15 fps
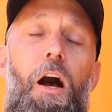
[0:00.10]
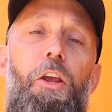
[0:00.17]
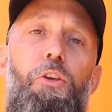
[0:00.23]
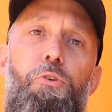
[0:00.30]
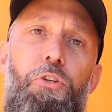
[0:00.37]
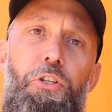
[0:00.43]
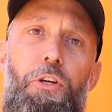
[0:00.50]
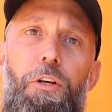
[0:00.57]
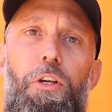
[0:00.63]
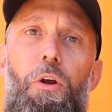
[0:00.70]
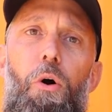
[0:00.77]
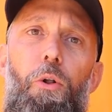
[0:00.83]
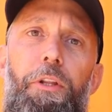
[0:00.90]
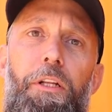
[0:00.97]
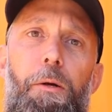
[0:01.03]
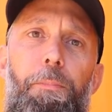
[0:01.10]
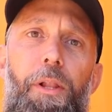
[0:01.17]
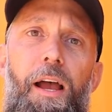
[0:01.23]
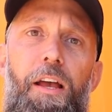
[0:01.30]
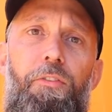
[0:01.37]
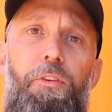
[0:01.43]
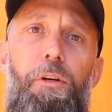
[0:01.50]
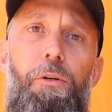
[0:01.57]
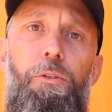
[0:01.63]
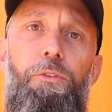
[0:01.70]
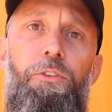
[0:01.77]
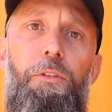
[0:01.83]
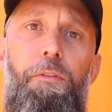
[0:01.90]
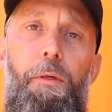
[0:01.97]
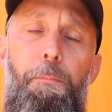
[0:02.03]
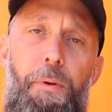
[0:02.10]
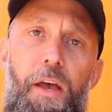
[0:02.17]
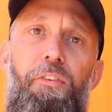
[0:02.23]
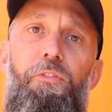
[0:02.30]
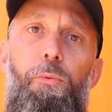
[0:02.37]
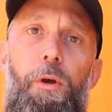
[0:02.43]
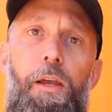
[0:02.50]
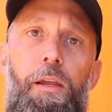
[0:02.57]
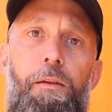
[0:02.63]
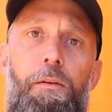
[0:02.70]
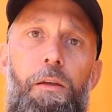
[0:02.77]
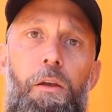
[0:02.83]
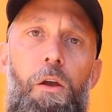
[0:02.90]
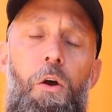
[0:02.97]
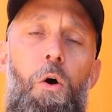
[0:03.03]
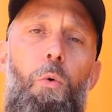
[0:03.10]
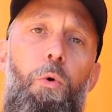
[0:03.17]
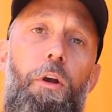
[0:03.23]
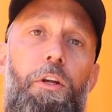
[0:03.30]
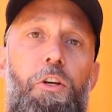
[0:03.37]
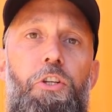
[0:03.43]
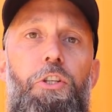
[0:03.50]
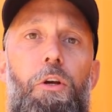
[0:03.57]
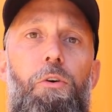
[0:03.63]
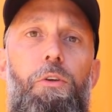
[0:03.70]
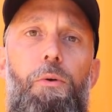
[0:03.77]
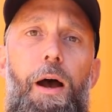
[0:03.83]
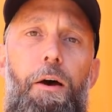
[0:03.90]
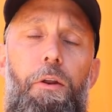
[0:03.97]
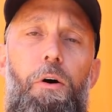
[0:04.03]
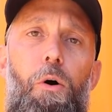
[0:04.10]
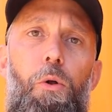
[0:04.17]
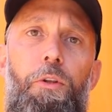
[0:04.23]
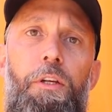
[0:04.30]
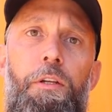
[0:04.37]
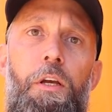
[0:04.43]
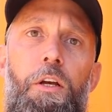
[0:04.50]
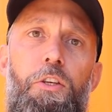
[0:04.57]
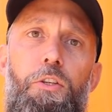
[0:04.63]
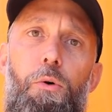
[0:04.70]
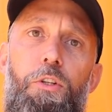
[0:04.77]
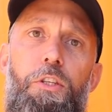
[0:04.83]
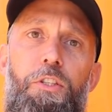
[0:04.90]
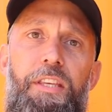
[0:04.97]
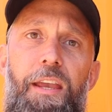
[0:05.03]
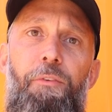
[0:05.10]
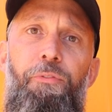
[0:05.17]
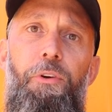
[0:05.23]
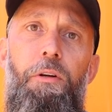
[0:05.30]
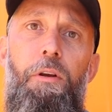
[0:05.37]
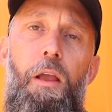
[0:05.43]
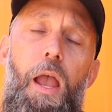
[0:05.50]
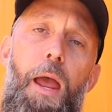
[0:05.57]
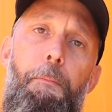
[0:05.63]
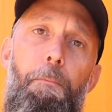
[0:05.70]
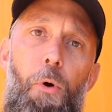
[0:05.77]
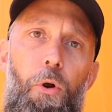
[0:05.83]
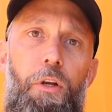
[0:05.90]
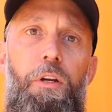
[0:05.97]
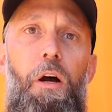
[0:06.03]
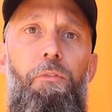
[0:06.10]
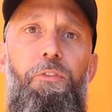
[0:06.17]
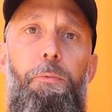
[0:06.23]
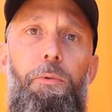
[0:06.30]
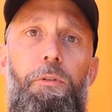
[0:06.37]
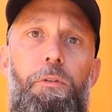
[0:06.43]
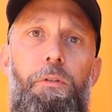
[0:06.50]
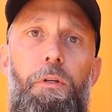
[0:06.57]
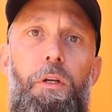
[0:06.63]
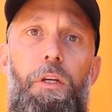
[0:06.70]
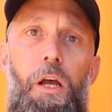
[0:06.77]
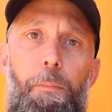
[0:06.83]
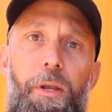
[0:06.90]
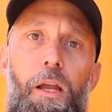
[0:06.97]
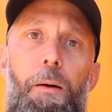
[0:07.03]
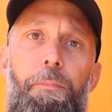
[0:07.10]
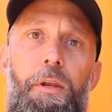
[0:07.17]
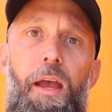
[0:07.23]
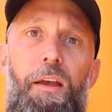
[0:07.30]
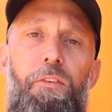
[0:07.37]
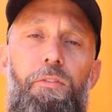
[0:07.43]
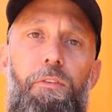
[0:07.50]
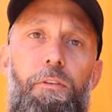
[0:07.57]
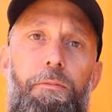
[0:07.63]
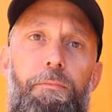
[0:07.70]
Are you sure you're holding the blast hose the best way? We're gonna show you how to hold it so it's safer and more comfortable, coming up next.